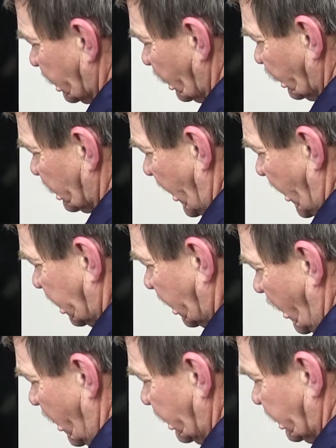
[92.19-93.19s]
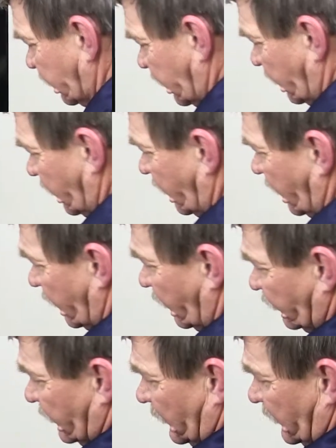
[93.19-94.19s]
goes back on,
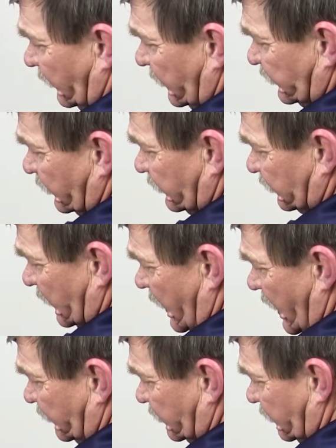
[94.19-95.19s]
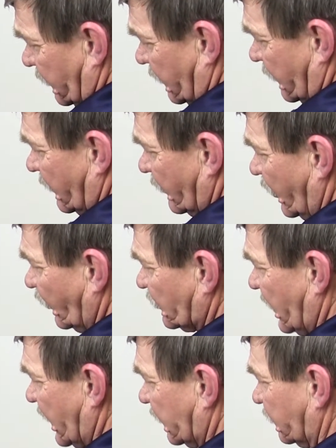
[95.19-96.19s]
goes up into these little tabs, pulled
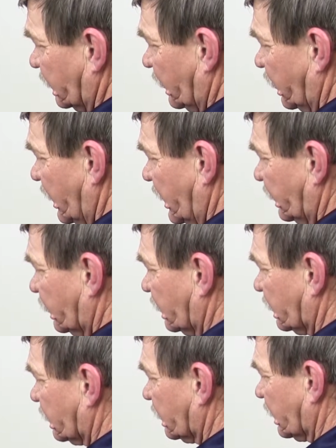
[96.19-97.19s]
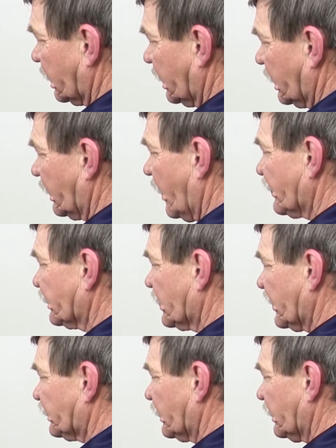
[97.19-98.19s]
back into place. And always
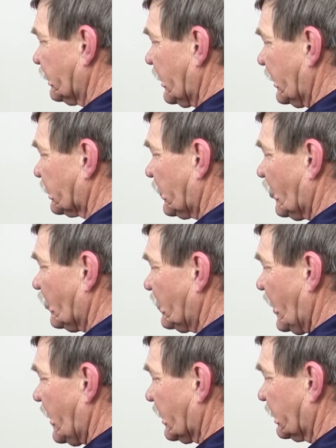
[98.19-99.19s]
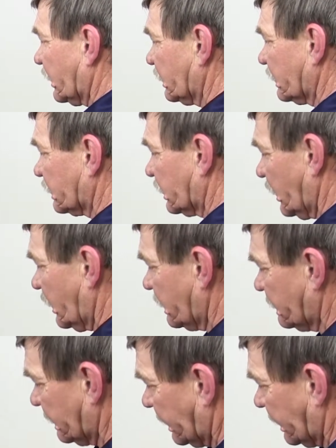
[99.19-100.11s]
make sure that that's pulled back, that little tab.